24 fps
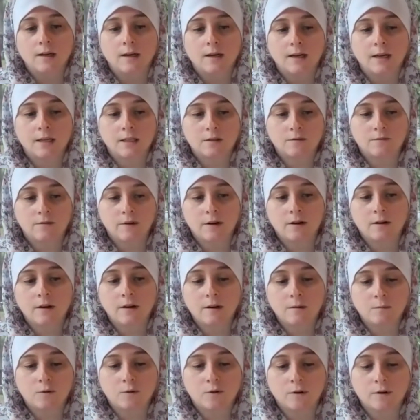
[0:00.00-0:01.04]
it's very
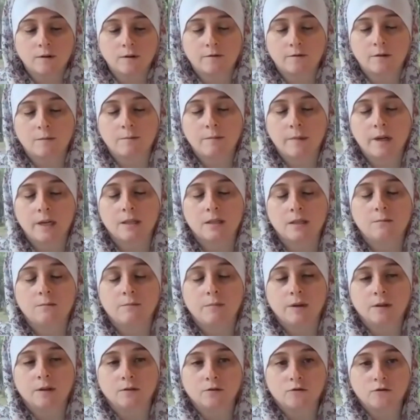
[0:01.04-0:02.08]
important for me to
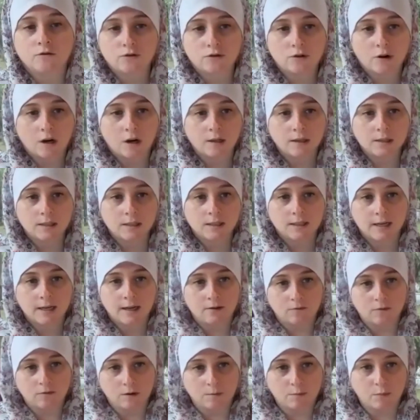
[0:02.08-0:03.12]
build trust
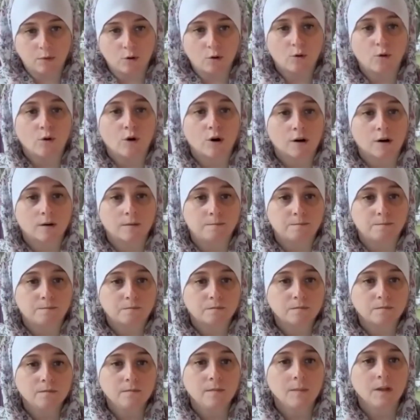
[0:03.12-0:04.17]
and rapport
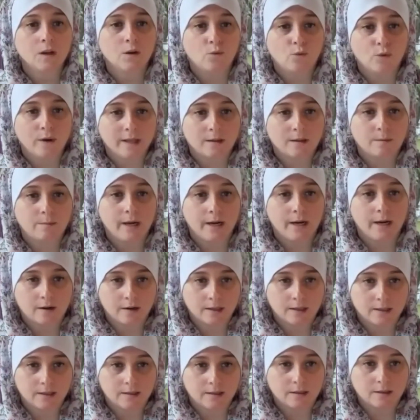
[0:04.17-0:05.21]
with
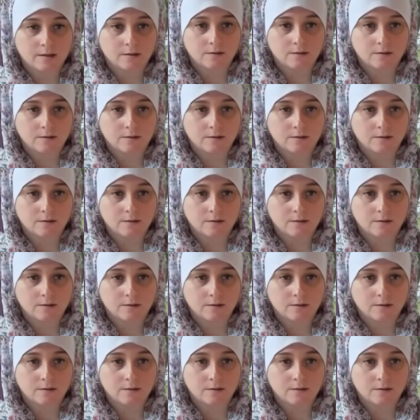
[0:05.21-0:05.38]
parents,